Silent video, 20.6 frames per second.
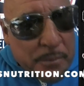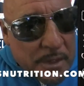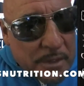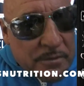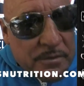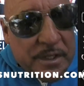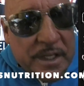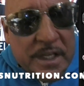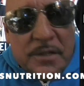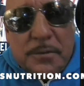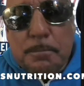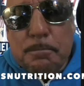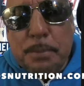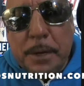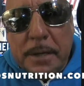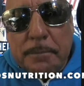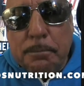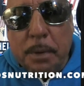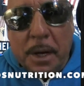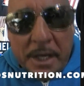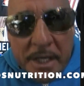these
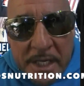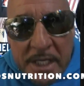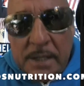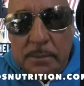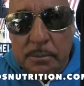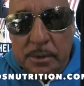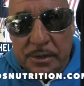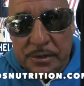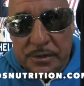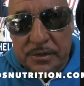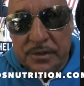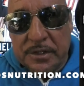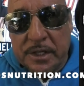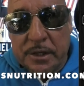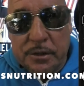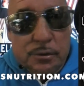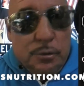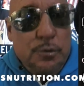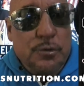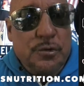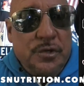big behemoths that
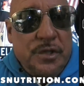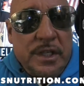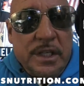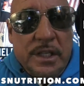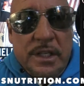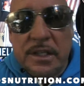you see